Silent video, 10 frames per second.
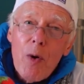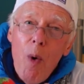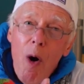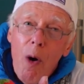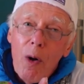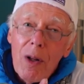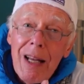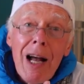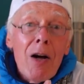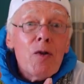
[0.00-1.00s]
to you all,
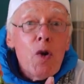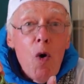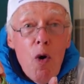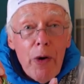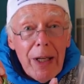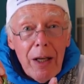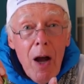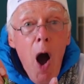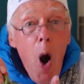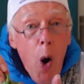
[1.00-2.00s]
touring
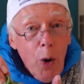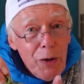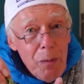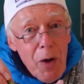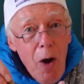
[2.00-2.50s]
Oldham